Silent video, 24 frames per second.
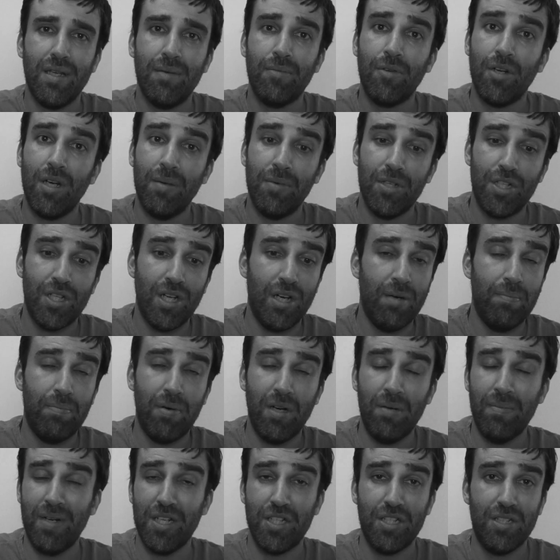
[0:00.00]
I'm gonna be sharing
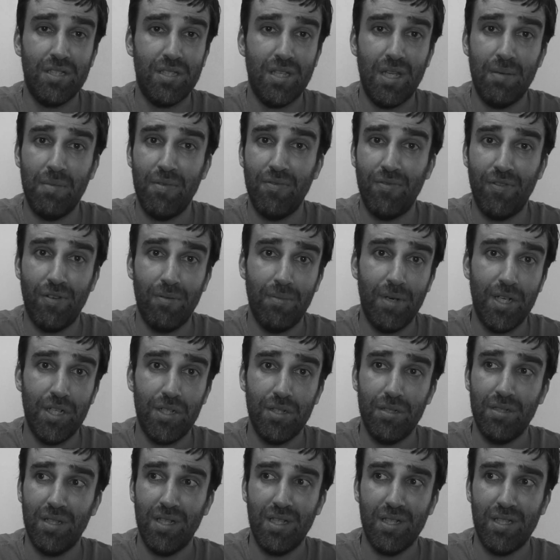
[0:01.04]
pretty much the same
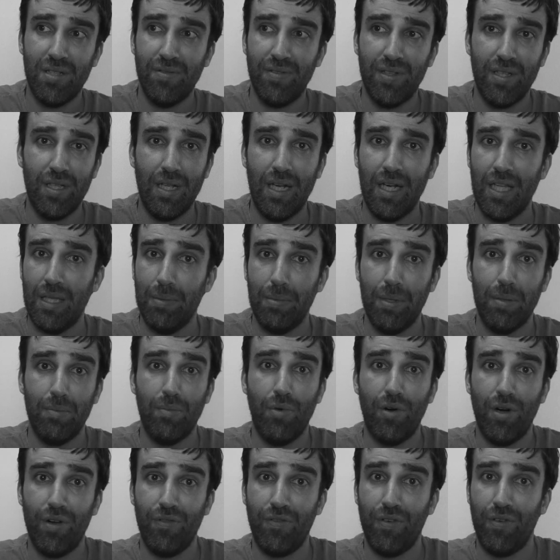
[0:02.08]
information. There is even a little bit
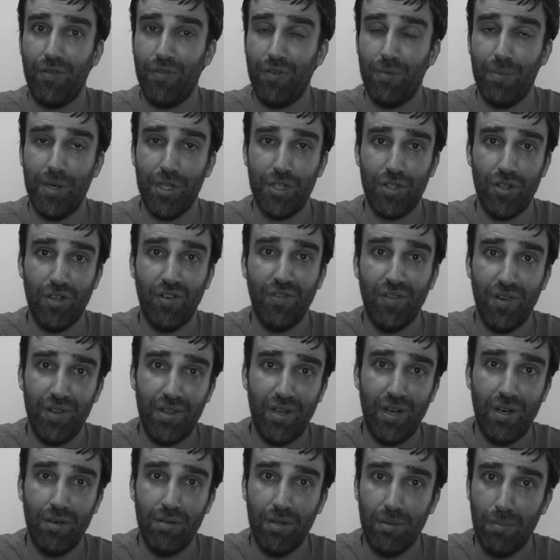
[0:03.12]
more information over
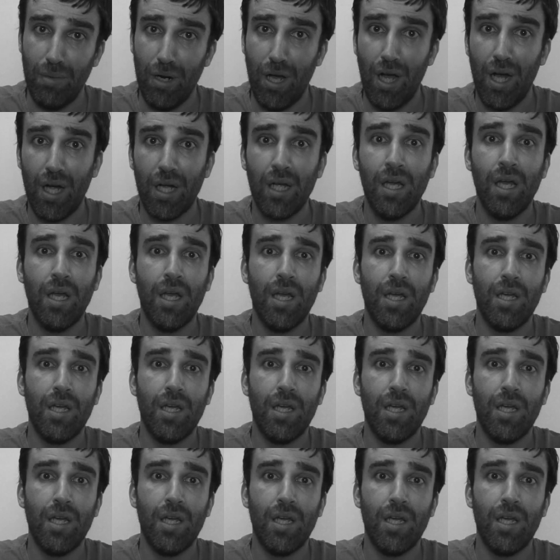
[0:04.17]
there in the blog.